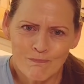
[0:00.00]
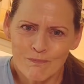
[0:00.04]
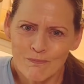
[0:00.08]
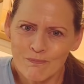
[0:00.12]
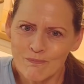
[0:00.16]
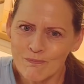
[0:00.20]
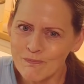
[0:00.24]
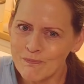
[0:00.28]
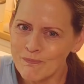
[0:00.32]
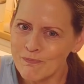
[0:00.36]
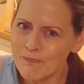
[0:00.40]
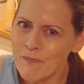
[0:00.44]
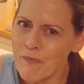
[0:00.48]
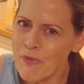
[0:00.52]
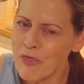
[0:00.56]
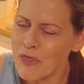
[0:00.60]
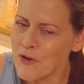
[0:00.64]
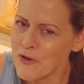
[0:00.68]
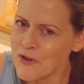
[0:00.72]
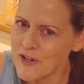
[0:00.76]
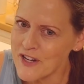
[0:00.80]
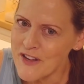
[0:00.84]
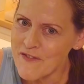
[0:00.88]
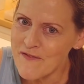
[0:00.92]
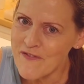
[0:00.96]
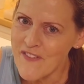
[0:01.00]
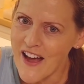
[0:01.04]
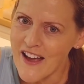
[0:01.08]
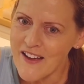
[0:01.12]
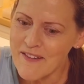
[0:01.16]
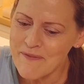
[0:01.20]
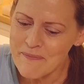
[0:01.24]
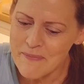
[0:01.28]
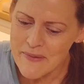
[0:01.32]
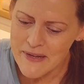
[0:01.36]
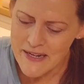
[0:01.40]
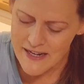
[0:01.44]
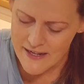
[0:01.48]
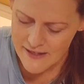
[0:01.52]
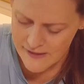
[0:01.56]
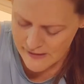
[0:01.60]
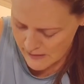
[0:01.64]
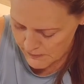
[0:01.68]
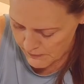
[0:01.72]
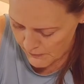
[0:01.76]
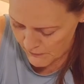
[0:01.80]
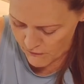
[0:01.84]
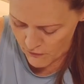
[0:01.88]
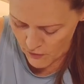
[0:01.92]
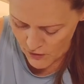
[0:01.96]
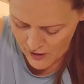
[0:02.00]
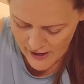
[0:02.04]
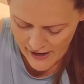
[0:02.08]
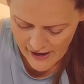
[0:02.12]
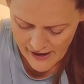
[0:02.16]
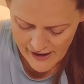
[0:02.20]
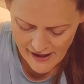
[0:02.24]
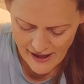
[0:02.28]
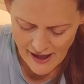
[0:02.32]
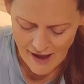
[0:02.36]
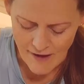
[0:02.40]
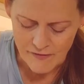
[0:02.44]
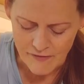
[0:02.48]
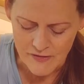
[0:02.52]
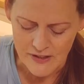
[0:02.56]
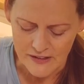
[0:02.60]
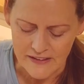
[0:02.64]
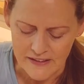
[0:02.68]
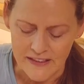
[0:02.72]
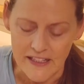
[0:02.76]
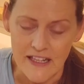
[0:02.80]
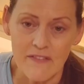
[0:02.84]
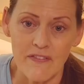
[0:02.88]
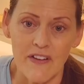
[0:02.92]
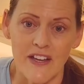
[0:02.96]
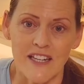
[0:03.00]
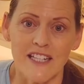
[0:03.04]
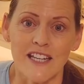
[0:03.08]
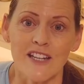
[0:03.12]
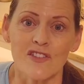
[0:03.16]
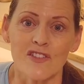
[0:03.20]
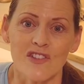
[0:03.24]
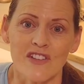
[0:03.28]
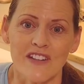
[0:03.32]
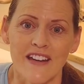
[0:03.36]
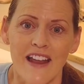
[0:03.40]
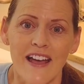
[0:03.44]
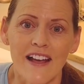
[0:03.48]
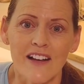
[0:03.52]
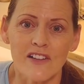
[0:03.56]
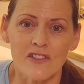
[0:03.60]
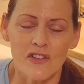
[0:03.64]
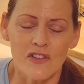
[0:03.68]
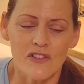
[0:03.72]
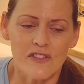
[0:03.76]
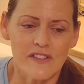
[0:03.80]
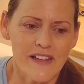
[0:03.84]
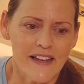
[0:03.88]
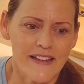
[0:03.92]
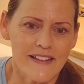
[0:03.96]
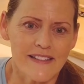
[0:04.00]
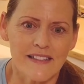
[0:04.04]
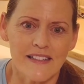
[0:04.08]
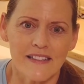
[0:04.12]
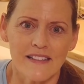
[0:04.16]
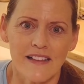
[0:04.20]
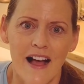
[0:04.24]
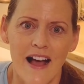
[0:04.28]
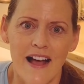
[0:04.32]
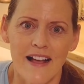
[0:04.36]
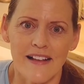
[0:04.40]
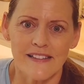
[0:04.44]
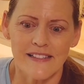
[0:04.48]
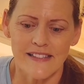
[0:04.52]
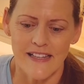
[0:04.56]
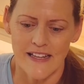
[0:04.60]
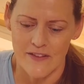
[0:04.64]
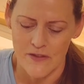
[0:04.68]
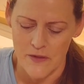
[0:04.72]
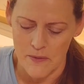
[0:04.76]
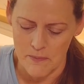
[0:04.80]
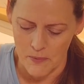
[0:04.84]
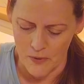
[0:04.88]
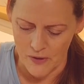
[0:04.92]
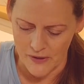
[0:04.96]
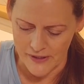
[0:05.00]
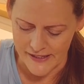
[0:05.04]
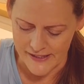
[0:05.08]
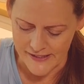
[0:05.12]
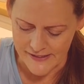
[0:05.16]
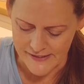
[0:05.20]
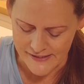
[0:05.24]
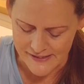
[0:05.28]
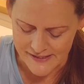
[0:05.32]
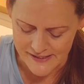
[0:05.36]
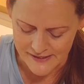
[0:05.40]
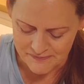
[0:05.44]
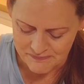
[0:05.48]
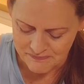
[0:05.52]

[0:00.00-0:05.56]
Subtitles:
35 minutes before I have to leave. I teach an exercise class in the mornings.